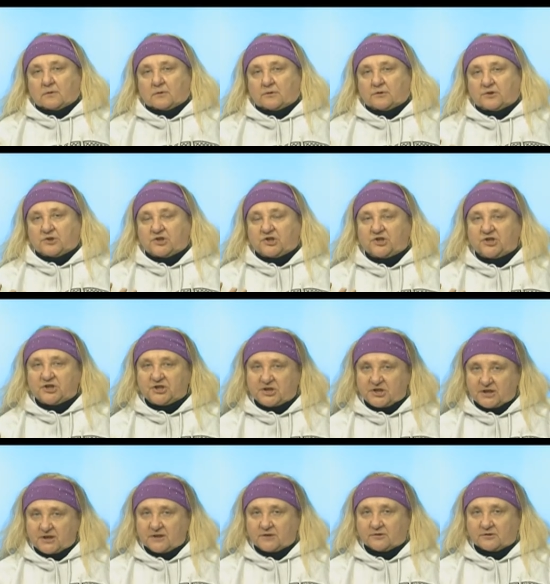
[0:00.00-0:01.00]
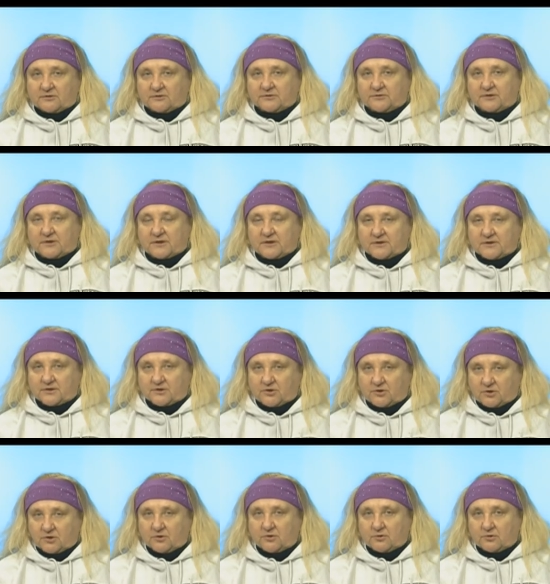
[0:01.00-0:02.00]
shield and
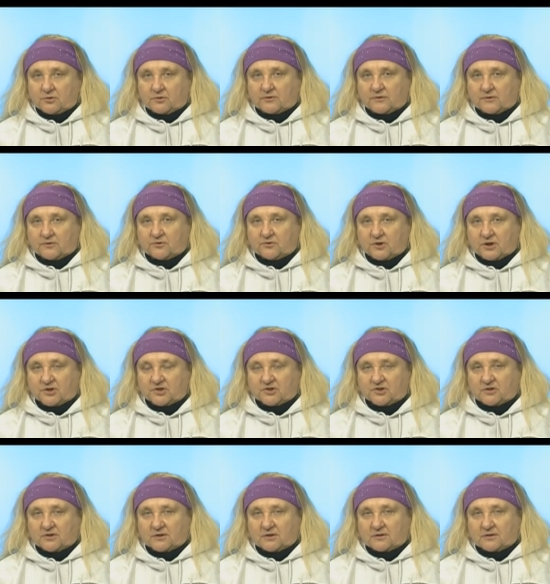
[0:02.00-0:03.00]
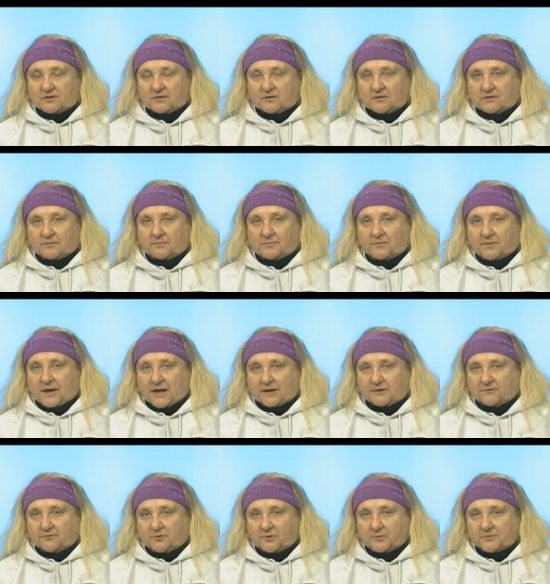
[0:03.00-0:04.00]
secure the treasure that
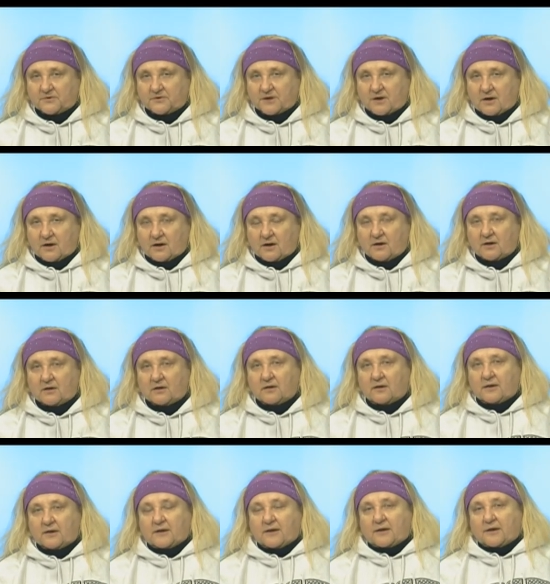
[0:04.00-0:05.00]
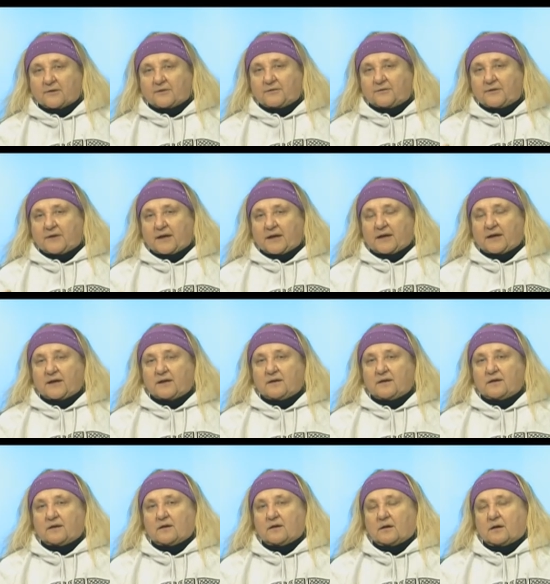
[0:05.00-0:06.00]
platforms are,
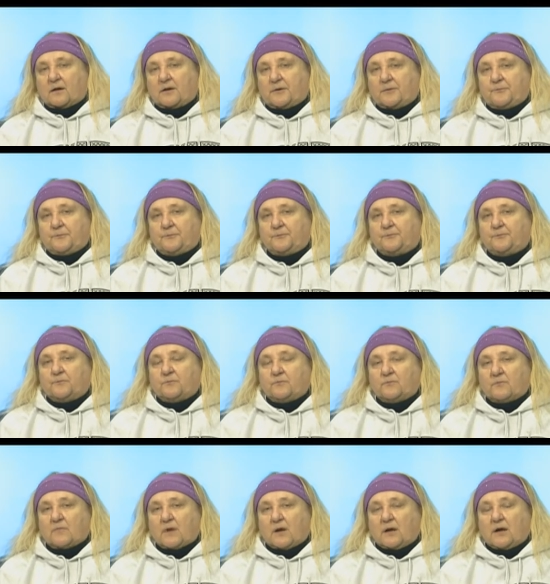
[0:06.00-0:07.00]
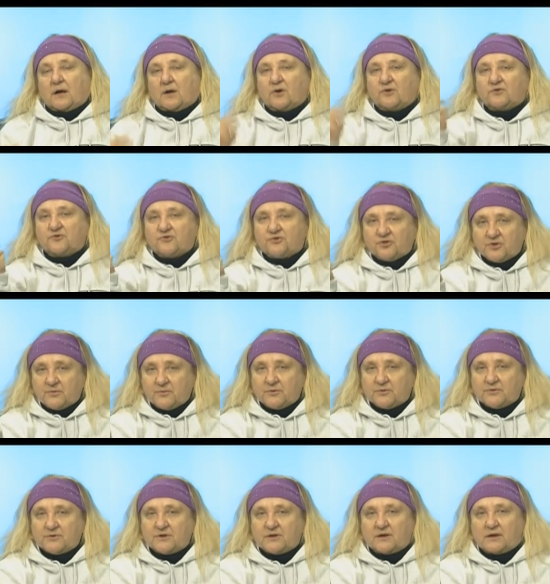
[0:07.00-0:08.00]
they are
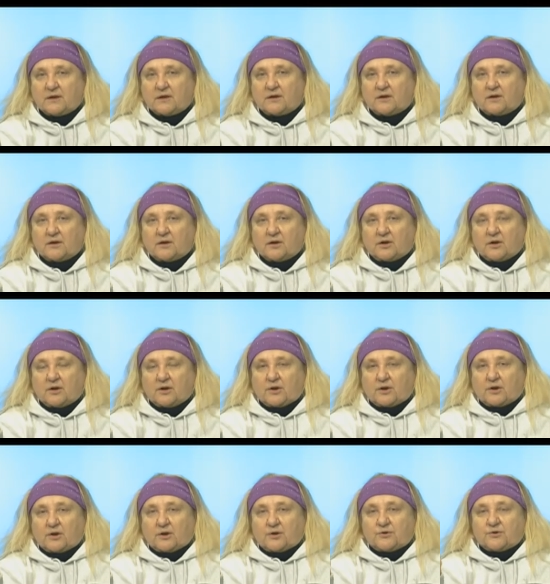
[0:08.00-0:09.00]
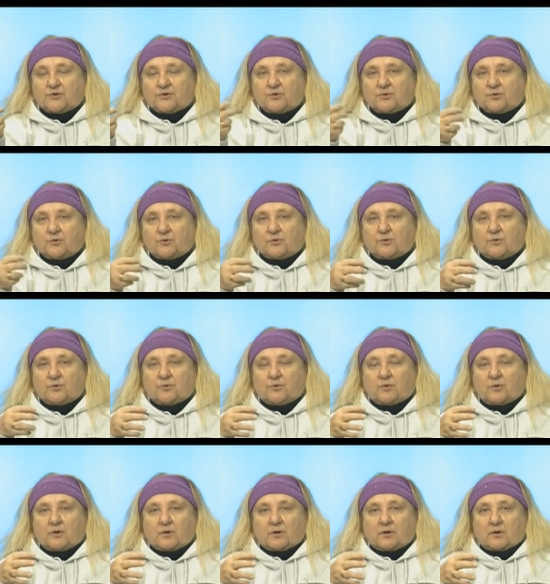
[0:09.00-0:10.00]
contributing to
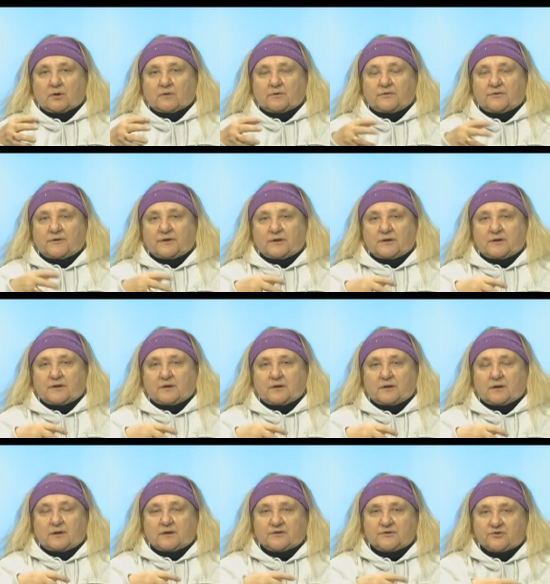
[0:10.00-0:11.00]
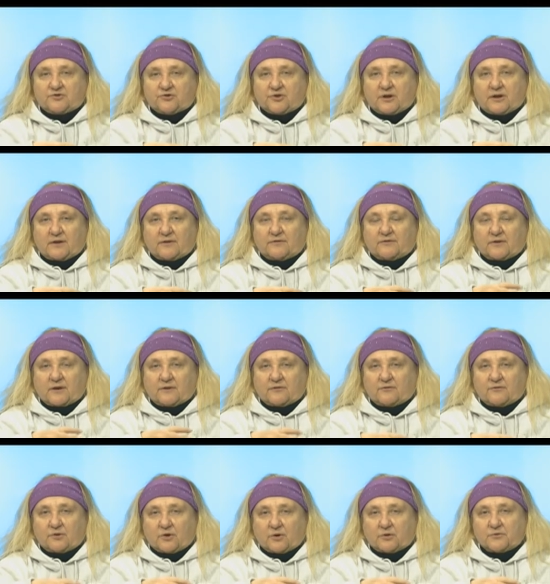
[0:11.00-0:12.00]
the strength
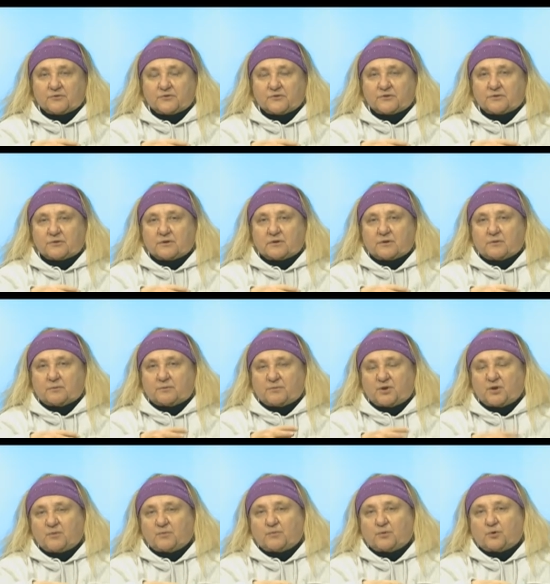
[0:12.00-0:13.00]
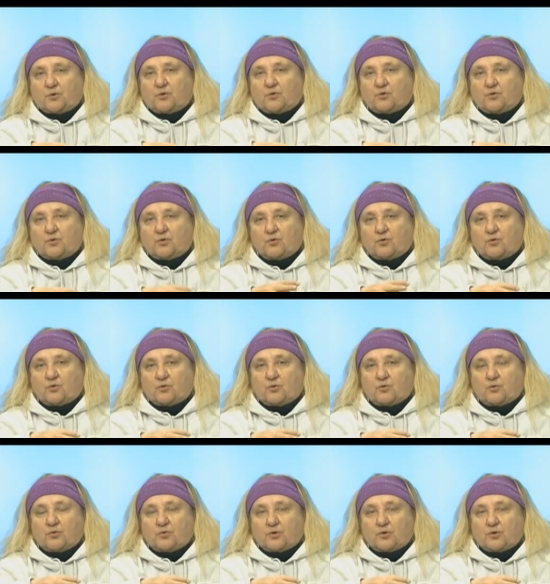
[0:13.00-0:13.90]
of those people who